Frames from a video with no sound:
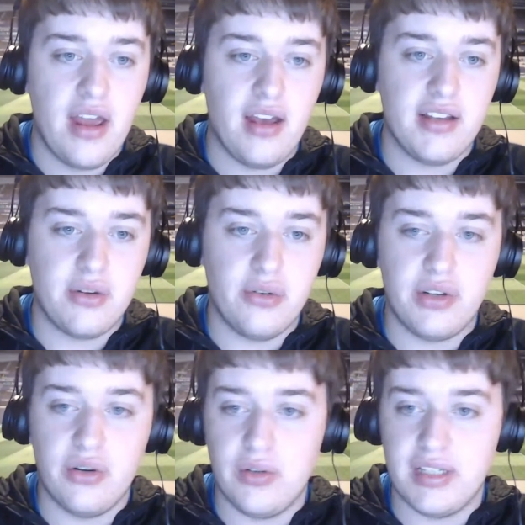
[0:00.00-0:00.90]
uh,
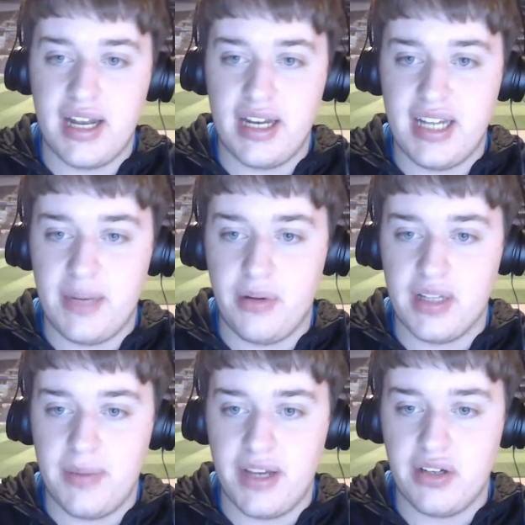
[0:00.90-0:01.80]
scored goals and a dead
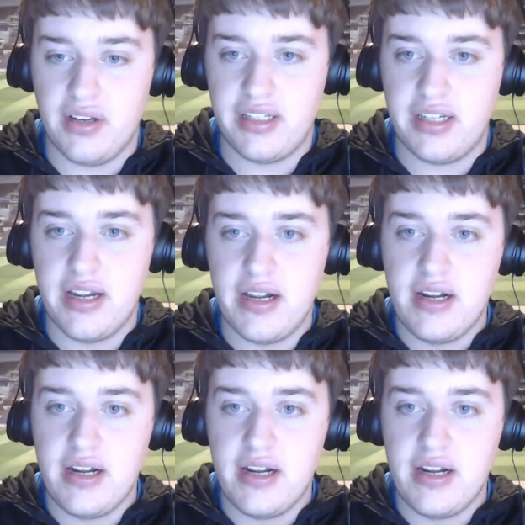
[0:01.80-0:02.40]
ball specialist.